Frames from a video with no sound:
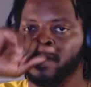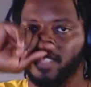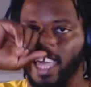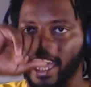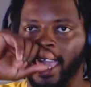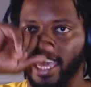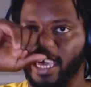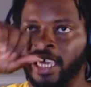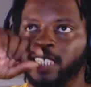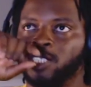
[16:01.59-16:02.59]
And
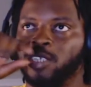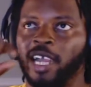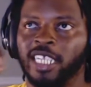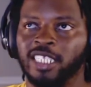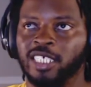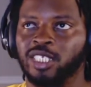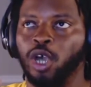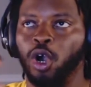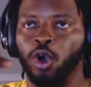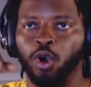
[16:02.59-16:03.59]
it started this
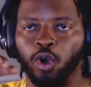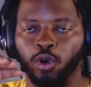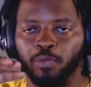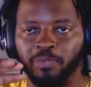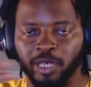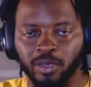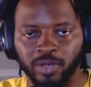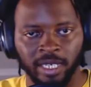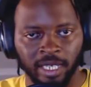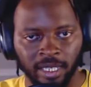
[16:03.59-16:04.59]
whole
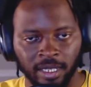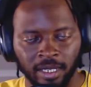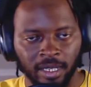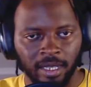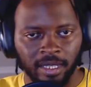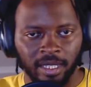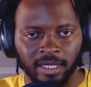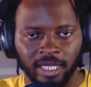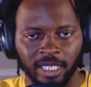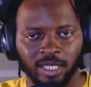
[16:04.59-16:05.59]
mutiny
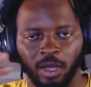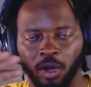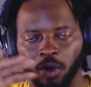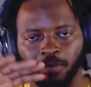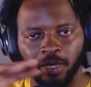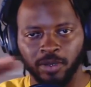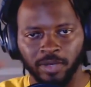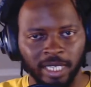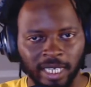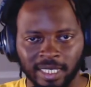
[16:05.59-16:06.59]

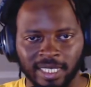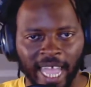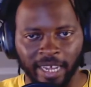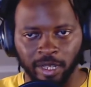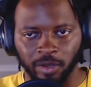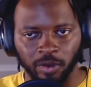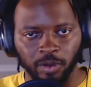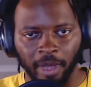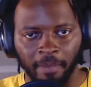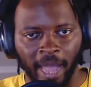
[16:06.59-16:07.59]
inside the group
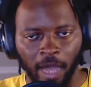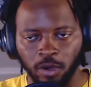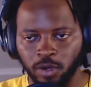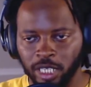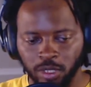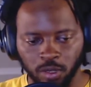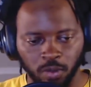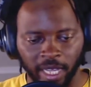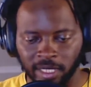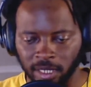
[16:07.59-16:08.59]
about who can do
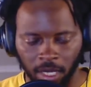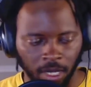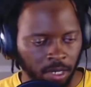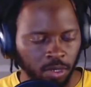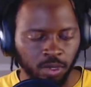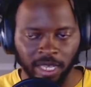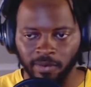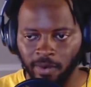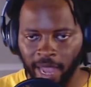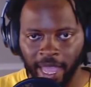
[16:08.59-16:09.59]
what song, who can
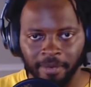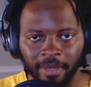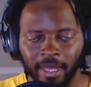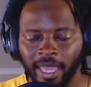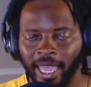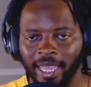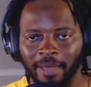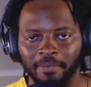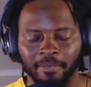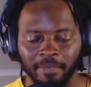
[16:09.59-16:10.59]
rap.
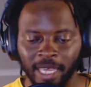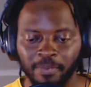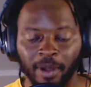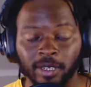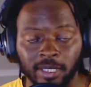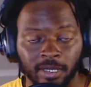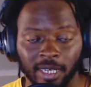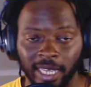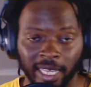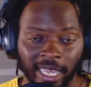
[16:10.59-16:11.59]
And me
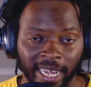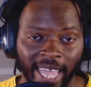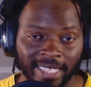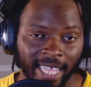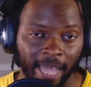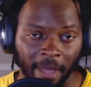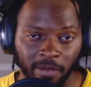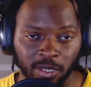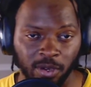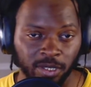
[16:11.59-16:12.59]
personally, in that time, I was
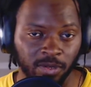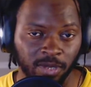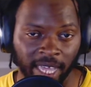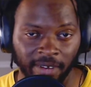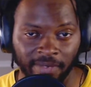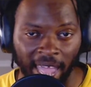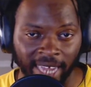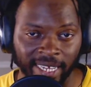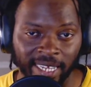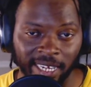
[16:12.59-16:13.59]
going through kind of an
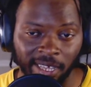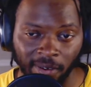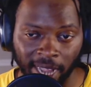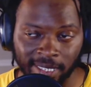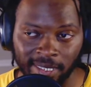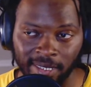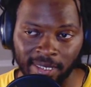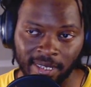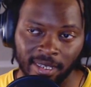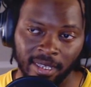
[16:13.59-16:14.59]
identity crisis,
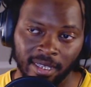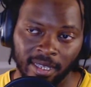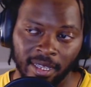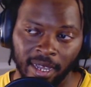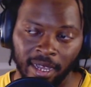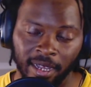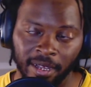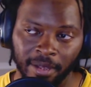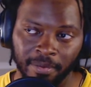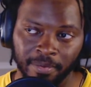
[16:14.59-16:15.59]
because